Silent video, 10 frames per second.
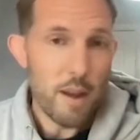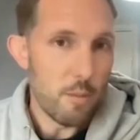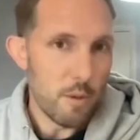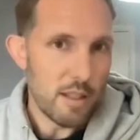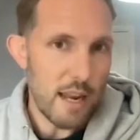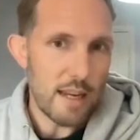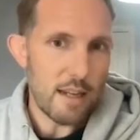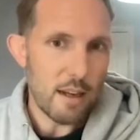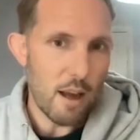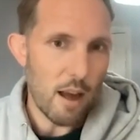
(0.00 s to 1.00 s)
make the
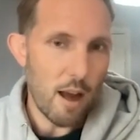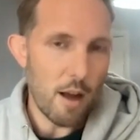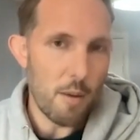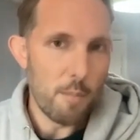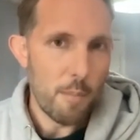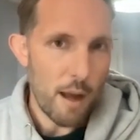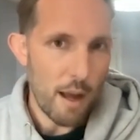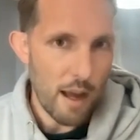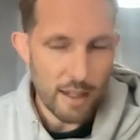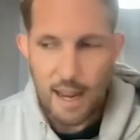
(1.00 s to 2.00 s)
mistake um,
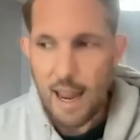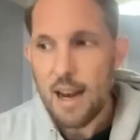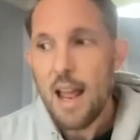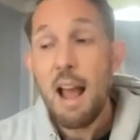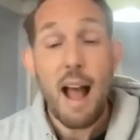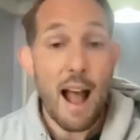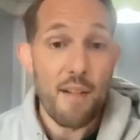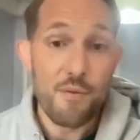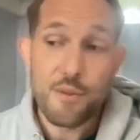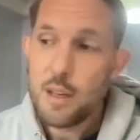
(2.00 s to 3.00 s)
again.
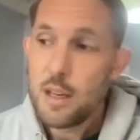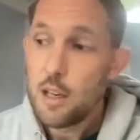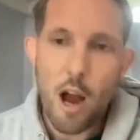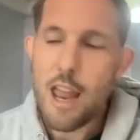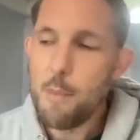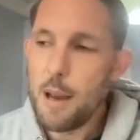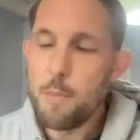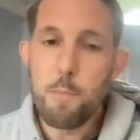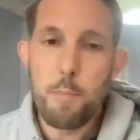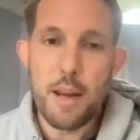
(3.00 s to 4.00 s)
And I am
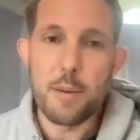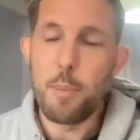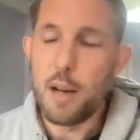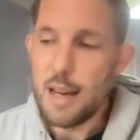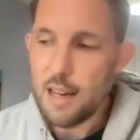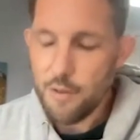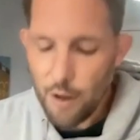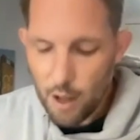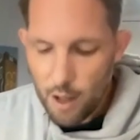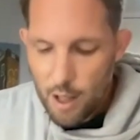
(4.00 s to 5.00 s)
a big
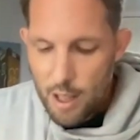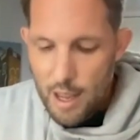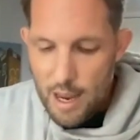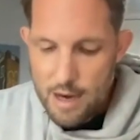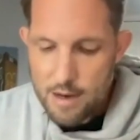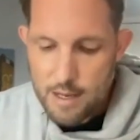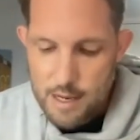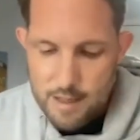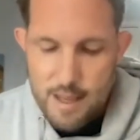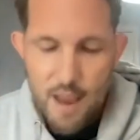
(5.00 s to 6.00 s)
believer in
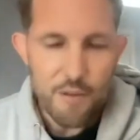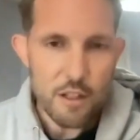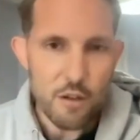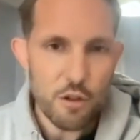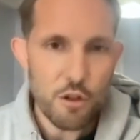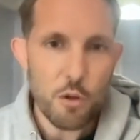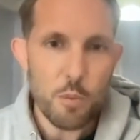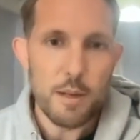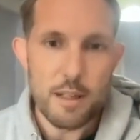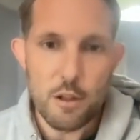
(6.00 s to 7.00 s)
the definition of
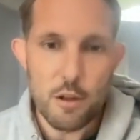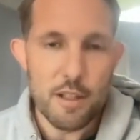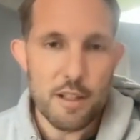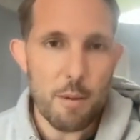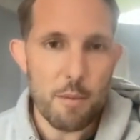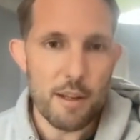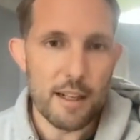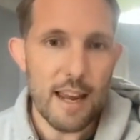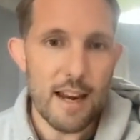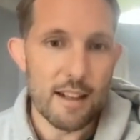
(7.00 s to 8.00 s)
stupid is doing the same
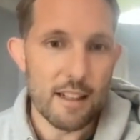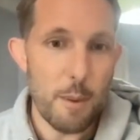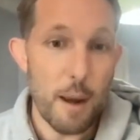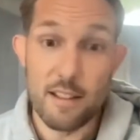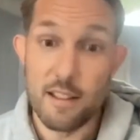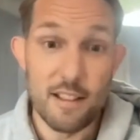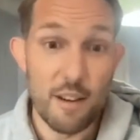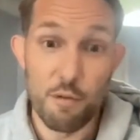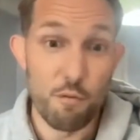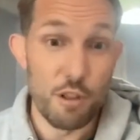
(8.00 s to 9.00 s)
thing again and expecting a
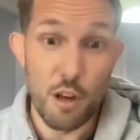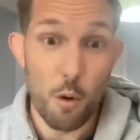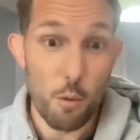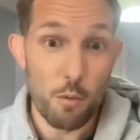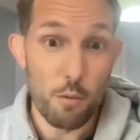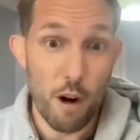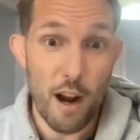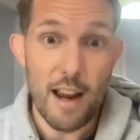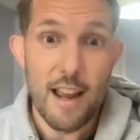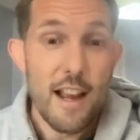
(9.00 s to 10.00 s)
different result,
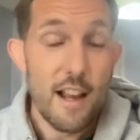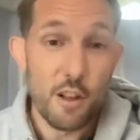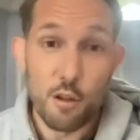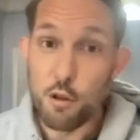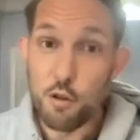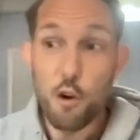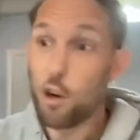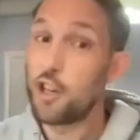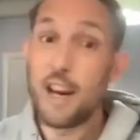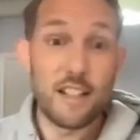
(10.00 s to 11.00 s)
right? So you've
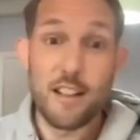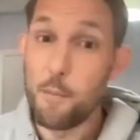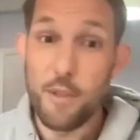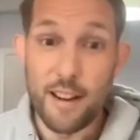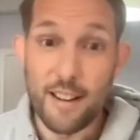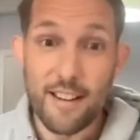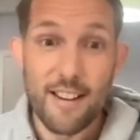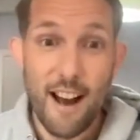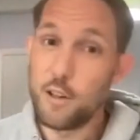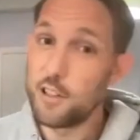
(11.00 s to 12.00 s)
got to change something
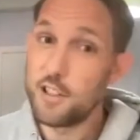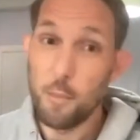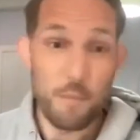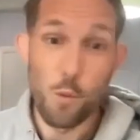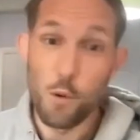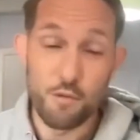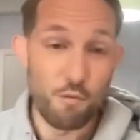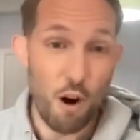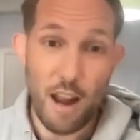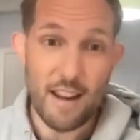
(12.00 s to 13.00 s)
because mm. something
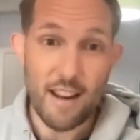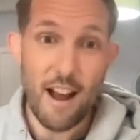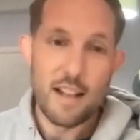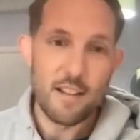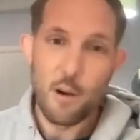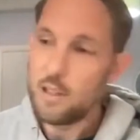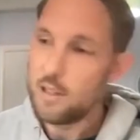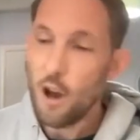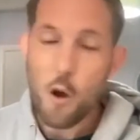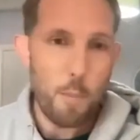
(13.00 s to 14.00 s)
wasn't right. And so
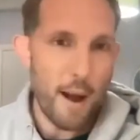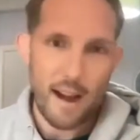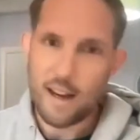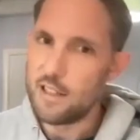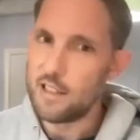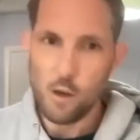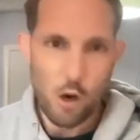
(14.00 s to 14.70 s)
it's go back and